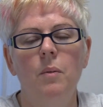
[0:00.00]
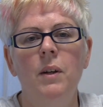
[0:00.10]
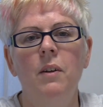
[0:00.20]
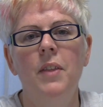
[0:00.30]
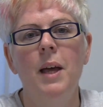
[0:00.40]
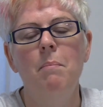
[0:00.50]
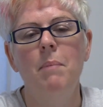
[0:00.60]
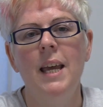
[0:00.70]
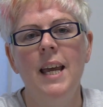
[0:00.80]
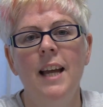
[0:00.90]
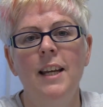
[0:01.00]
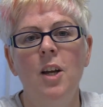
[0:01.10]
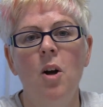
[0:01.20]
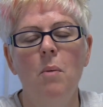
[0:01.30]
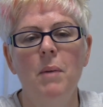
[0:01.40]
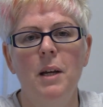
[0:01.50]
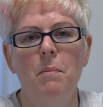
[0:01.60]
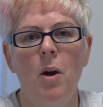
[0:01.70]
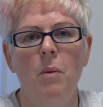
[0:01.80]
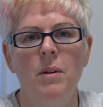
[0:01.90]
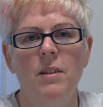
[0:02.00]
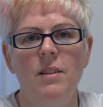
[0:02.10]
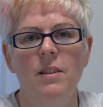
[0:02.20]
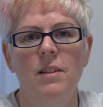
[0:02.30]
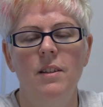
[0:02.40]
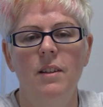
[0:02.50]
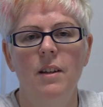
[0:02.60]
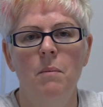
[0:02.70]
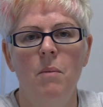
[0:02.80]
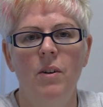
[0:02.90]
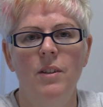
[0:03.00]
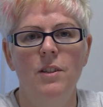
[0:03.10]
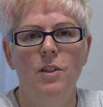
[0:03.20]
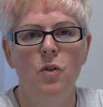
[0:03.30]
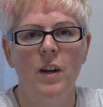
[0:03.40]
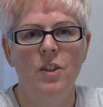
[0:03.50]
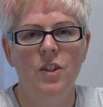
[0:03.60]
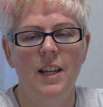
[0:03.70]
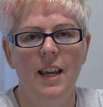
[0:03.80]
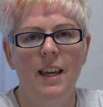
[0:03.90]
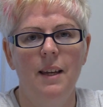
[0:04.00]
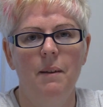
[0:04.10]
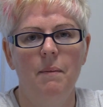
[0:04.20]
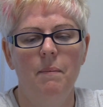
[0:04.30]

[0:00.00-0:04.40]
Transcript: Will there be any comic moments amongst the tragedy?